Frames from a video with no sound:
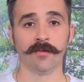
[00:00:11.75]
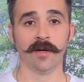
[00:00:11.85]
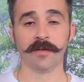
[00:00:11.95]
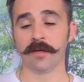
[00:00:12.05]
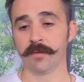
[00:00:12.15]

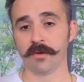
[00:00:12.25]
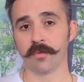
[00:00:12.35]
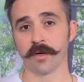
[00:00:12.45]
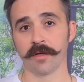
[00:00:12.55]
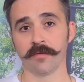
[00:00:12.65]
Rev and I
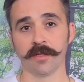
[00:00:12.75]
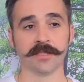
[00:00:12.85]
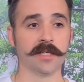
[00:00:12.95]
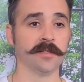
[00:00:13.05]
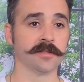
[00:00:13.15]
both work in
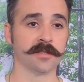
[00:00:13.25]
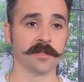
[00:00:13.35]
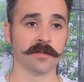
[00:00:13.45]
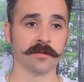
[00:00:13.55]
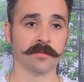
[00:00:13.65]
retail,
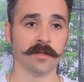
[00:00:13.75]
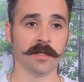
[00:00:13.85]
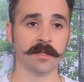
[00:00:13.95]
so